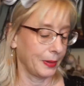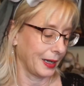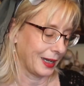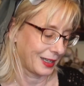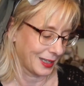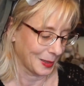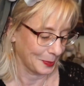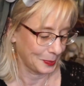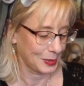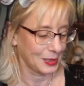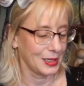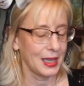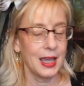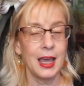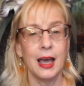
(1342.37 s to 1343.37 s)
backups.
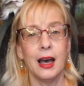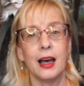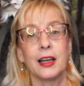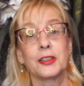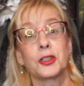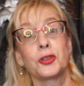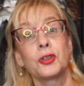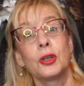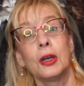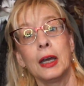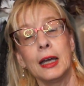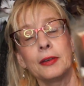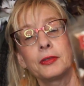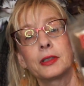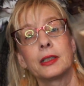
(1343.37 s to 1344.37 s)
Uh, so you
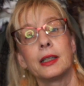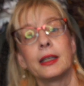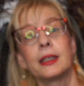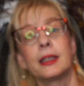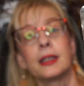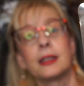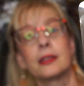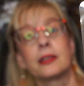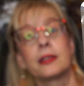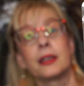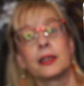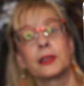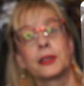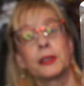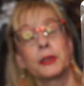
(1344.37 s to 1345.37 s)
have to like
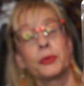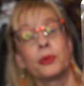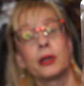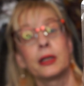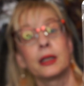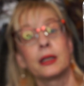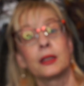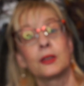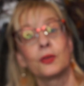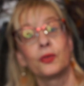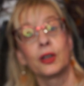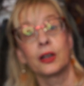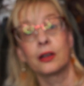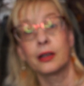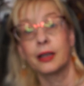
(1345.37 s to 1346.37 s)
incense. This one is
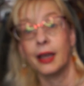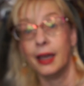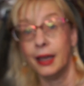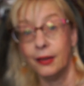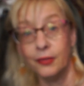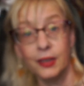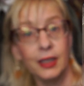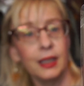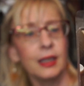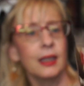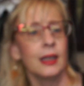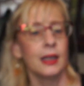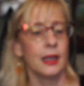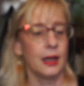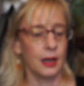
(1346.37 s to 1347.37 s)
very heavy.
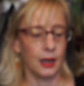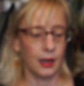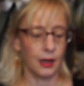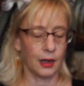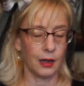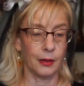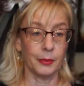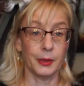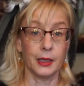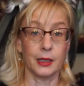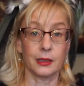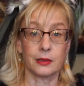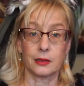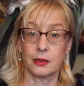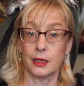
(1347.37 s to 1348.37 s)
Um,
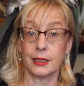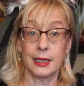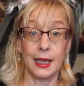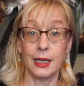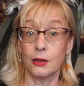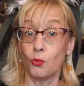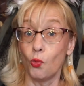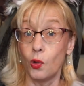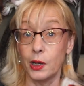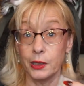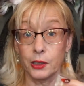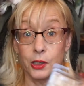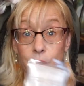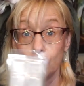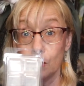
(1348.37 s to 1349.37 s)
it's, again,
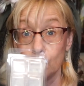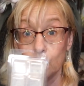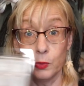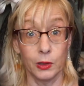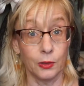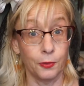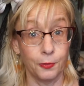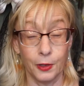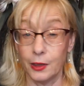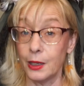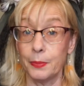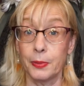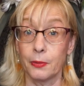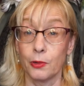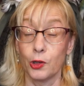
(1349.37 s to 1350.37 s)
one cube will fill
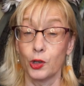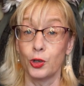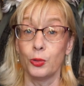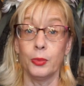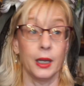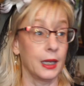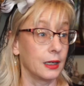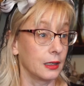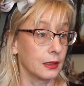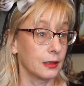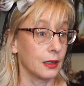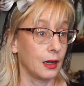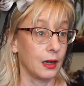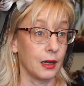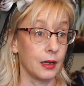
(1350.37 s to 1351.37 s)
up a room and
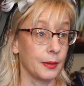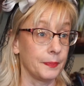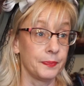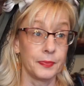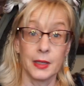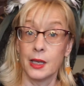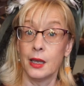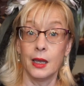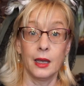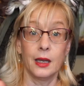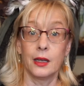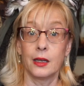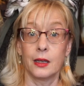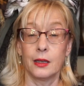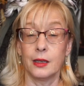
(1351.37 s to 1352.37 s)
um,
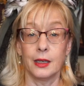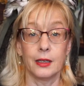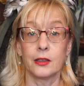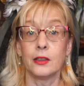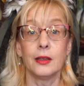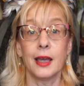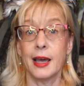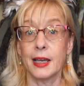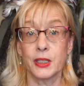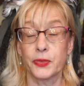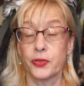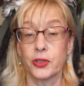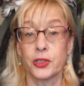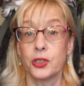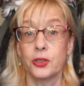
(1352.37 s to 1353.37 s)
it'll last
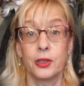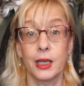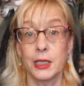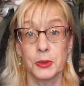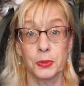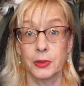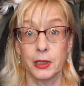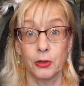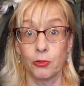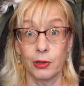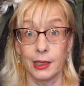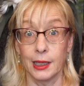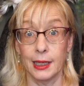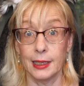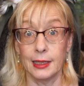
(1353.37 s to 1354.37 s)
for two days without
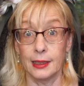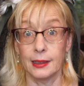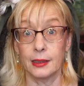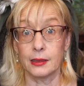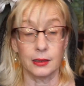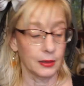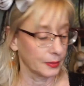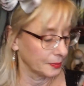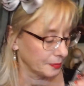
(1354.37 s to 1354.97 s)
relighting it.